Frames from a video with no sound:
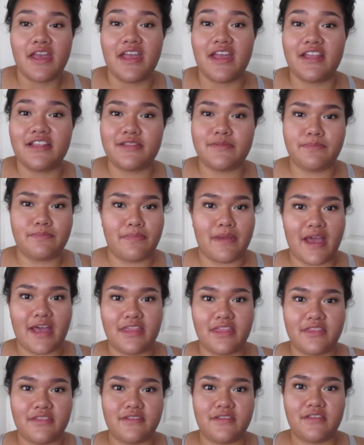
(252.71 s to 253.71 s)
It's
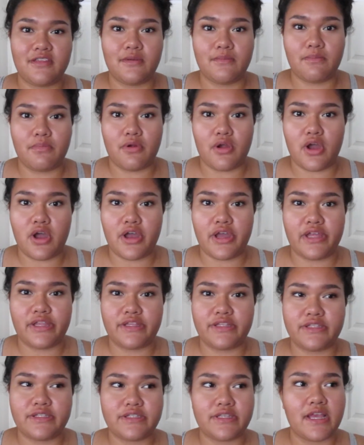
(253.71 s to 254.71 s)
Bath to the
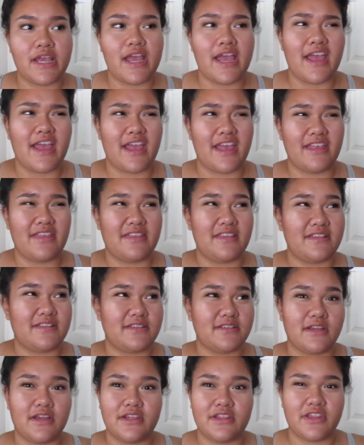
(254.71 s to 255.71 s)
Bronze, and
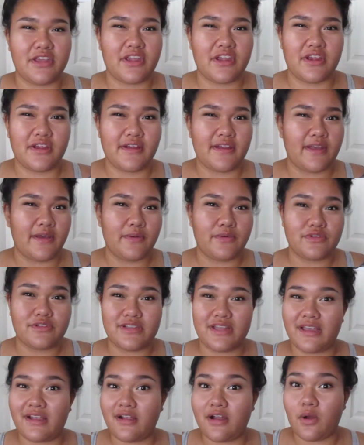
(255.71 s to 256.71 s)
this other, it
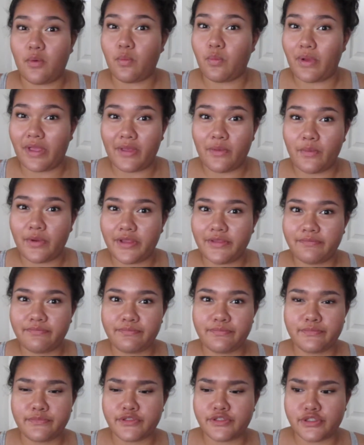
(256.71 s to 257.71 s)
was like a white one.
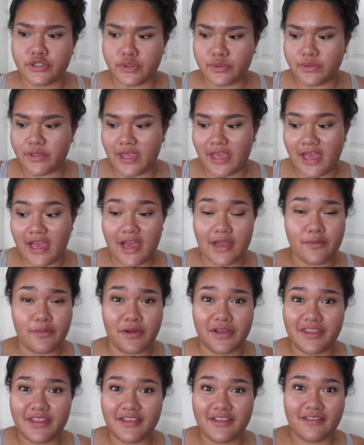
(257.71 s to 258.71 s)
So yeah, I
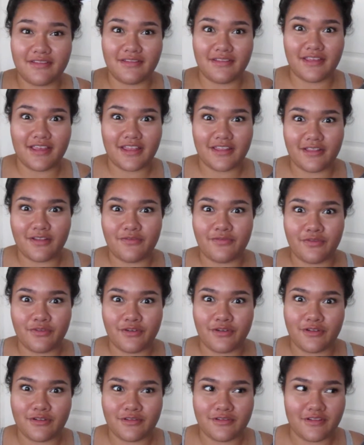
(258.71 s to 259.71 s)
wanna get the
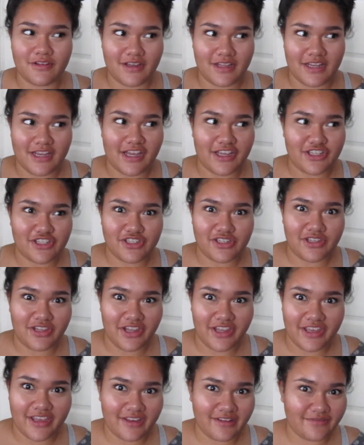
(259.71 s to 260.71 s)
full
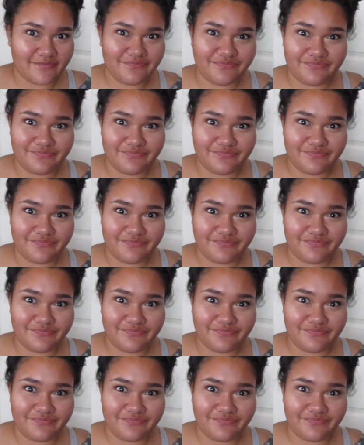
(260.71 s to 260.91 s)
collection. Like,